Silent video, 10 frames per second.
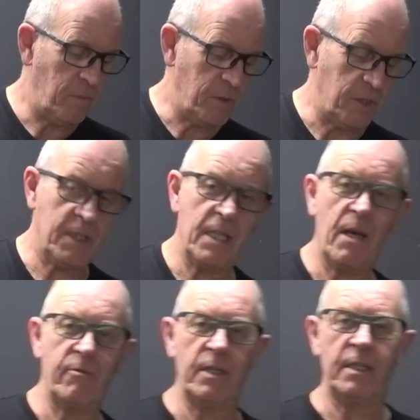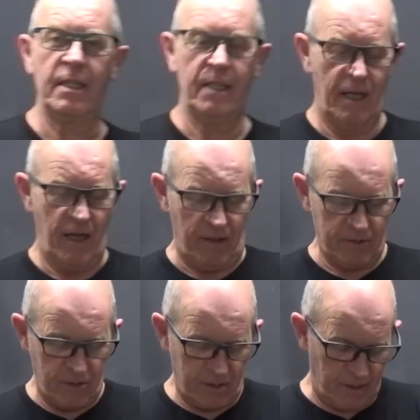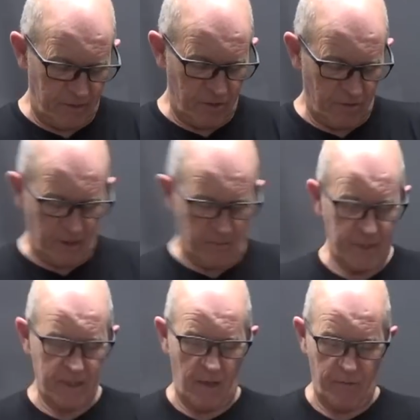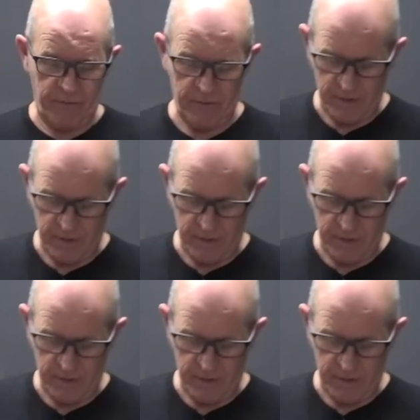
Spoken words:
She's lovely. I was just enjoying her myself.